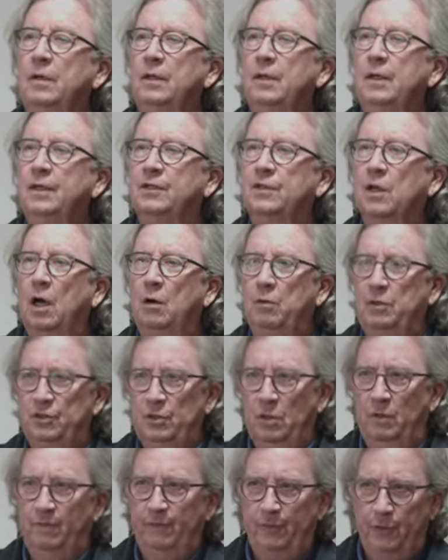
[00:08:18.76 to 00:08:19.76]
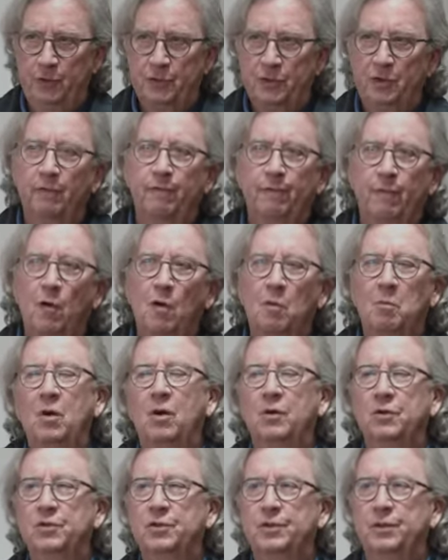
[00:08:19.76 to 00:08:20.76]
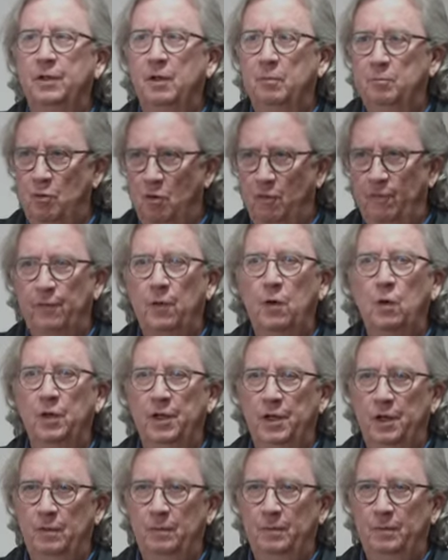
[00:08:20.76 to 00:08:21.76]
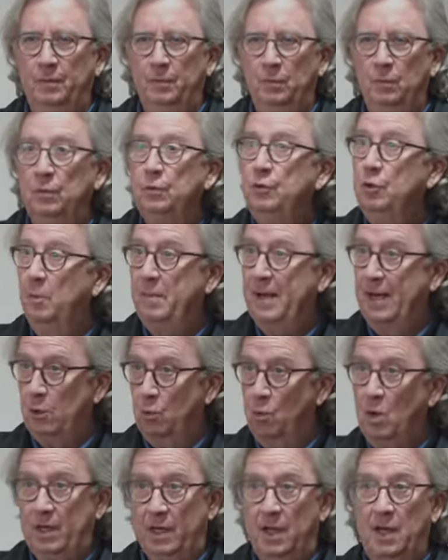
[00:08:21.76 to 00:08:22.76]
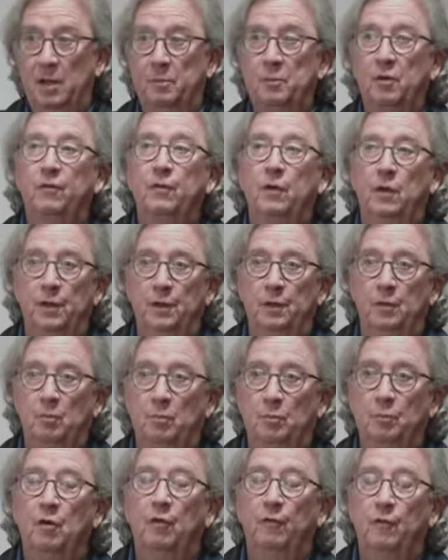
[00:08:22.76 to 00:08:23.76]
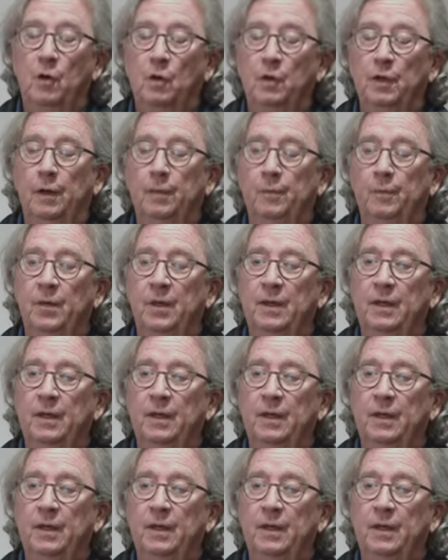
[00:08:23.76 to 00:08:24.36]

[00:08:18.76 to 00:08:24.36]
It's always first and foremost portfolio, no matter what kind of portfolio.